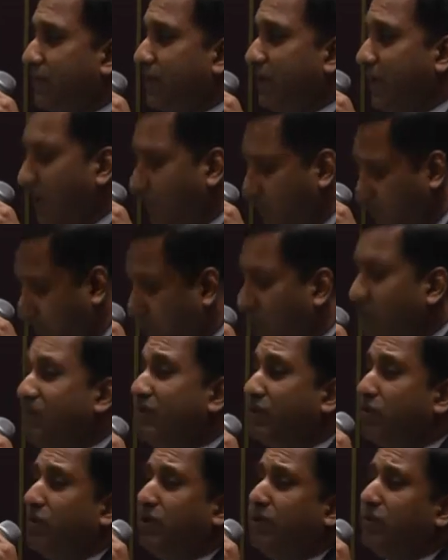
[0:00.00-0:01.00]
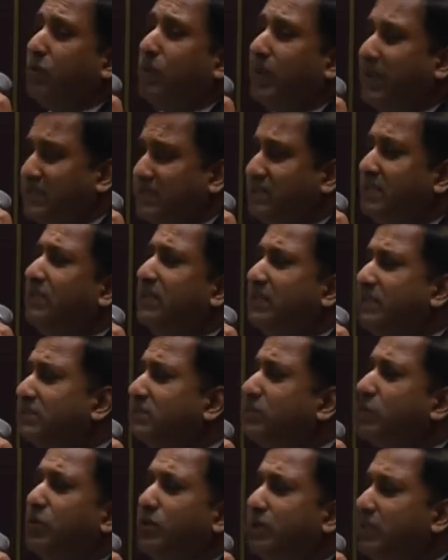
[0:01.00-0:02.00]
Okay? So we are sort of questioning
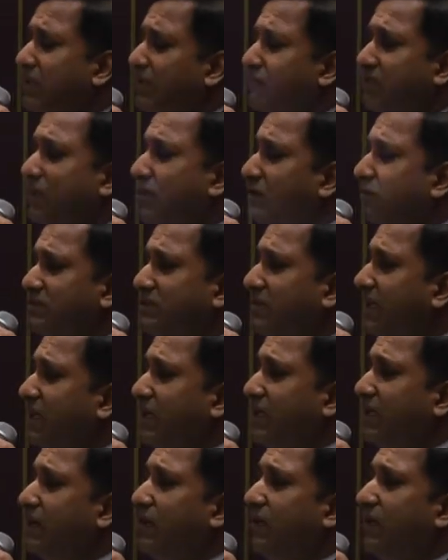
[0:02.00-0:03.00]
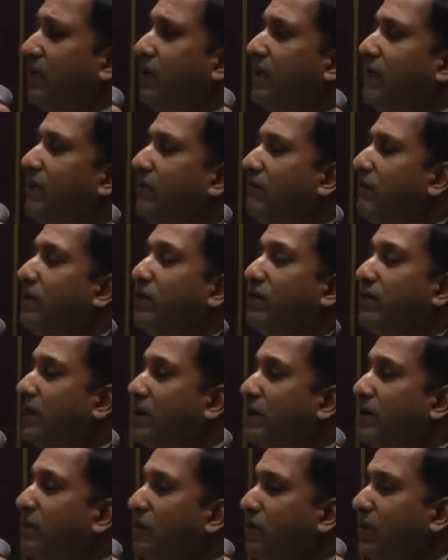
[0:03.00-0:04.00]
this whole thing. We are not saying, we are not
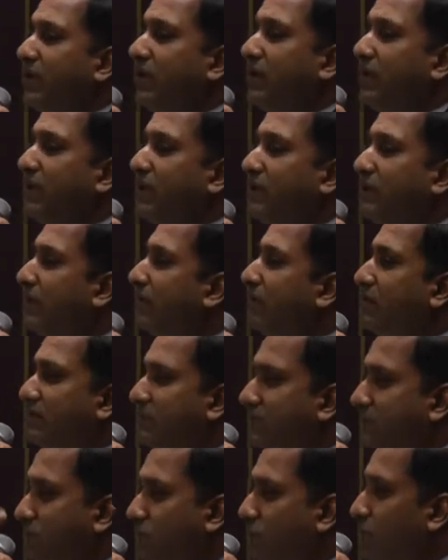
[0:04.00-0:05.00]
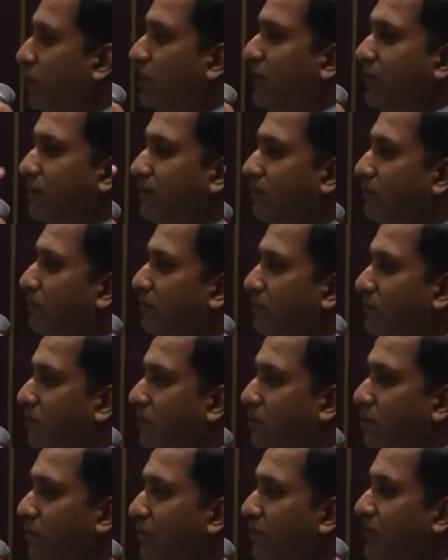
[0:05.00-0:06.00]
concluding anything, we are just wanting
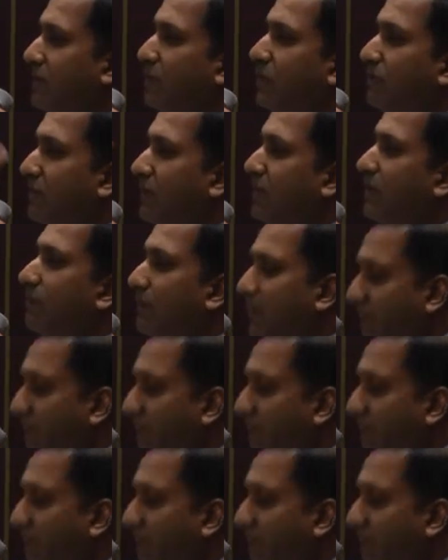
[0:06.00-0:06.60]
this whole thing to be